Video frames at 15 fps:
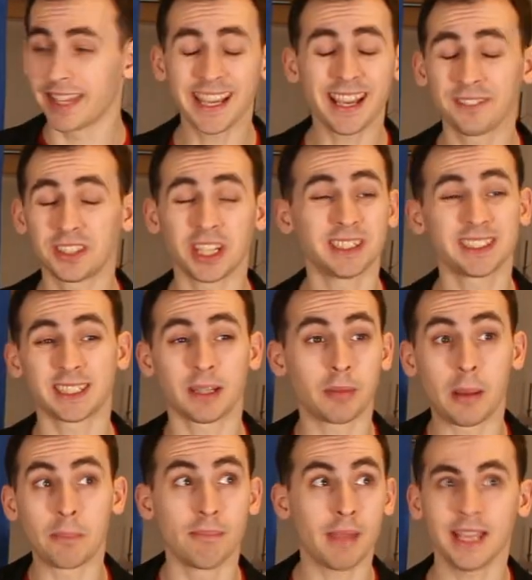They have done some
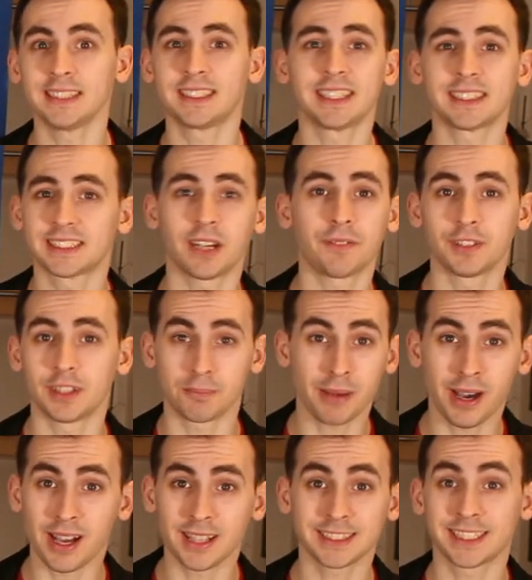amazing stuff in the
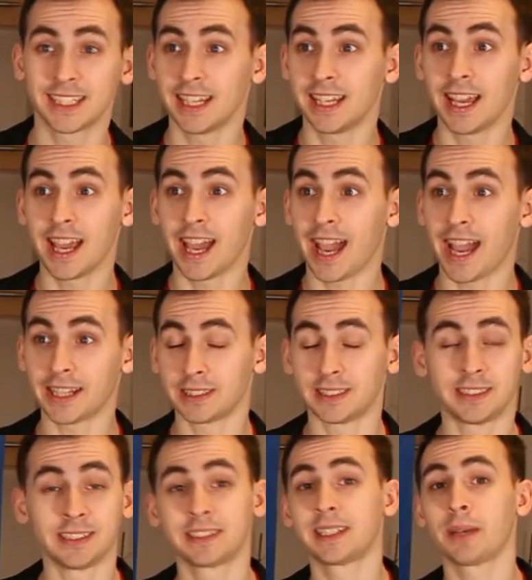past,
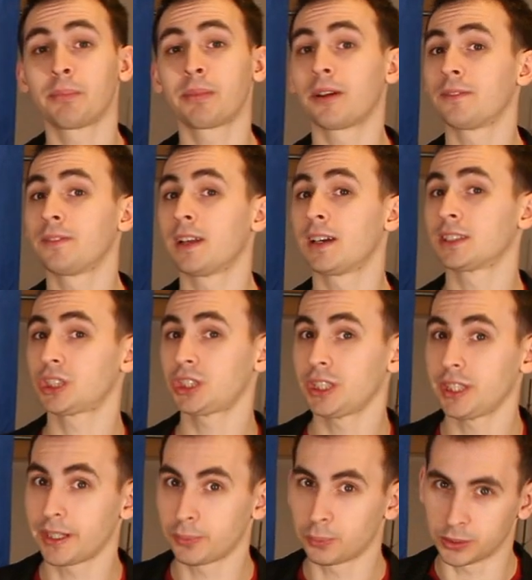and December of last
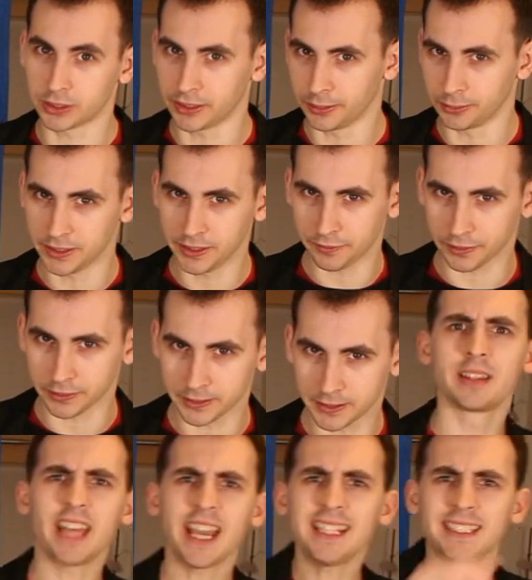year was no
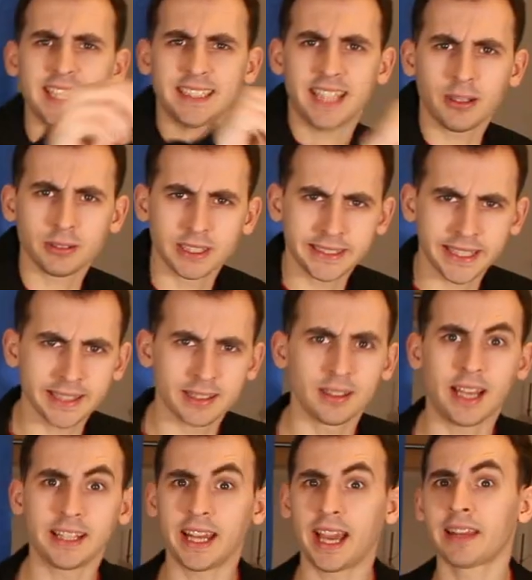different. They set out to
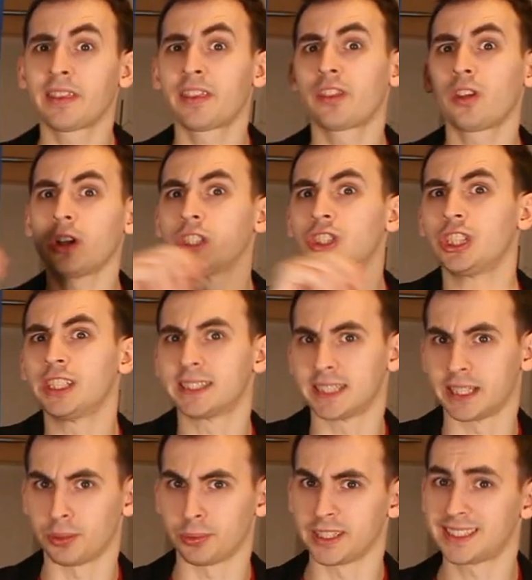tackle an anthology
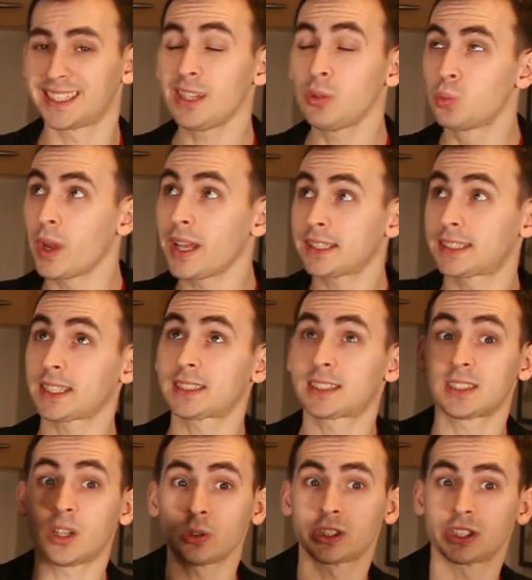series, the Winter
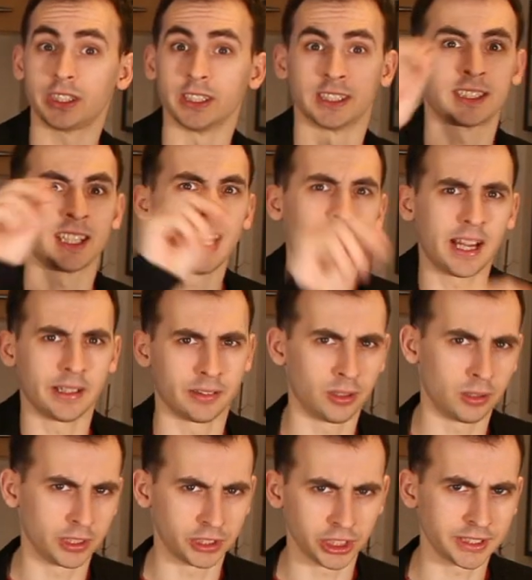Solstice
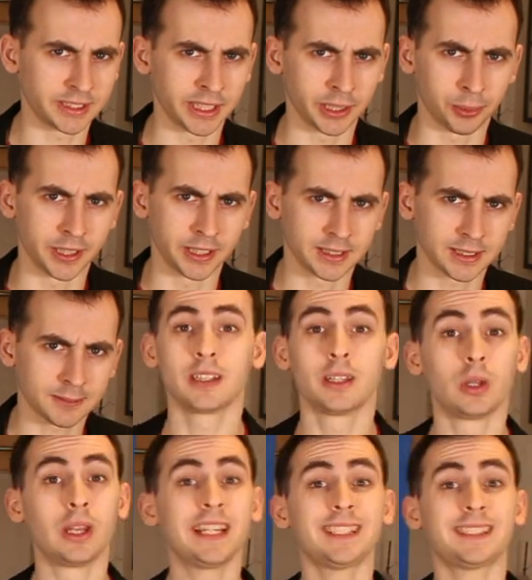Anthology Series.
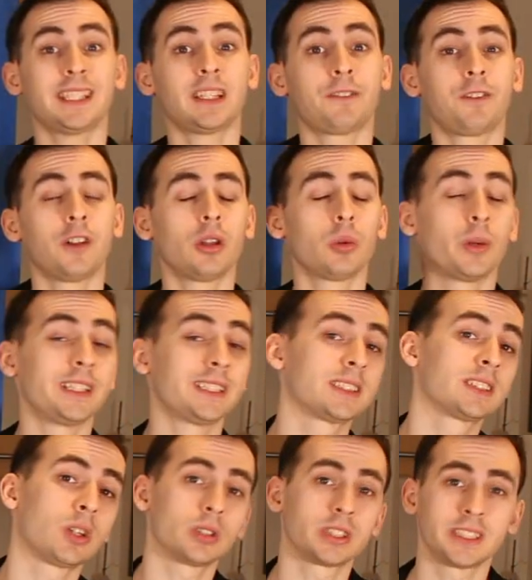The link to the full Winter
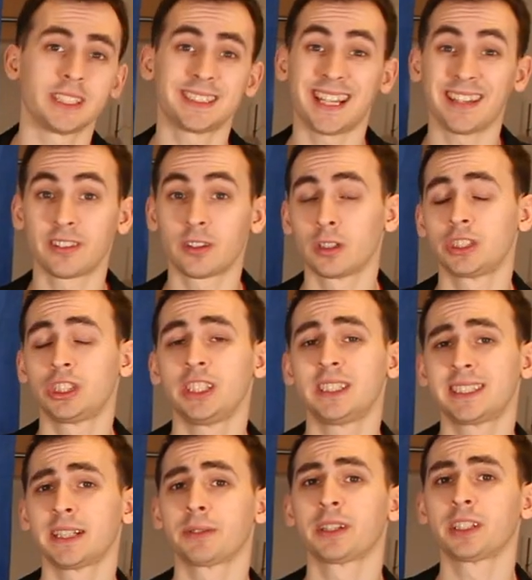Solstice Anthology
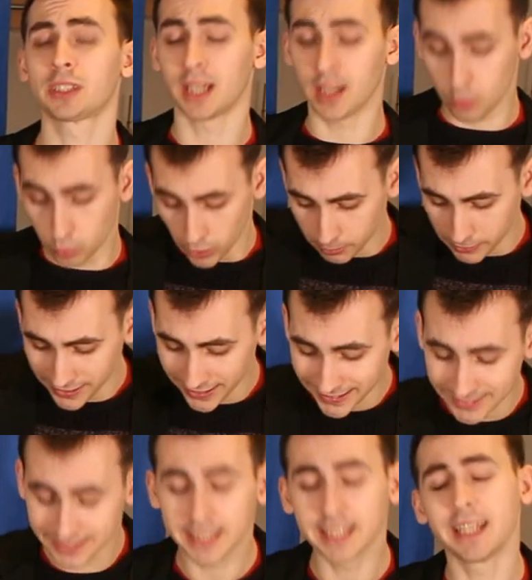Series will be
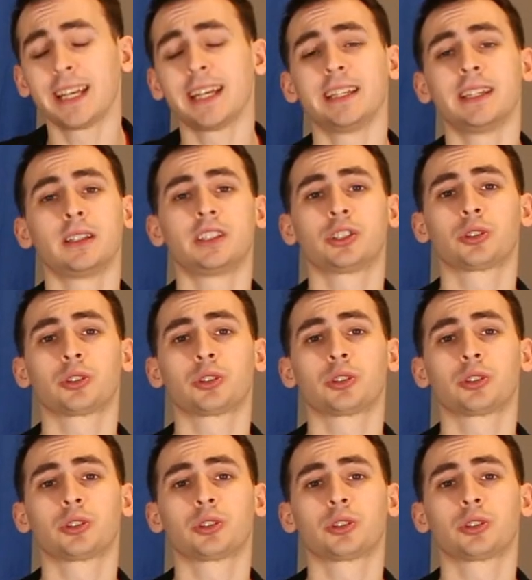linked in the